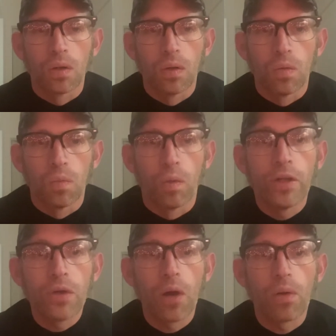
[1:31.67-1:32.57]
when you
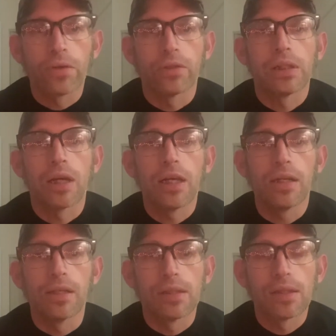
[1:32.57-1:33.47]
go on their
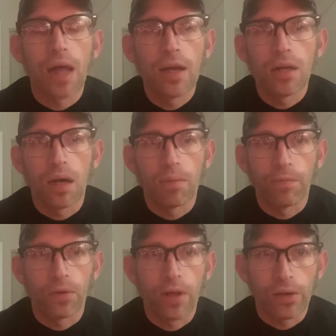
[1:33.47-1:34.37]
site, sign up
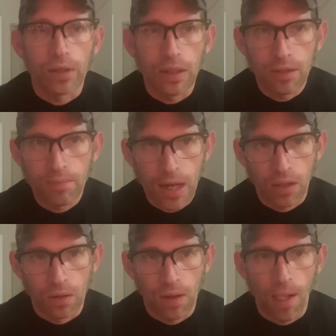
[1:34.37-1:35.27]
for their
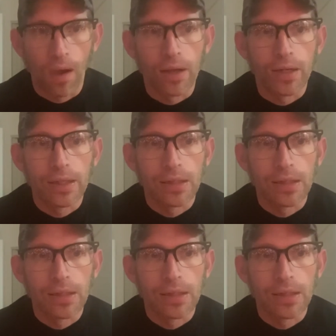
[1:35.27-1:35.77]
email. It is,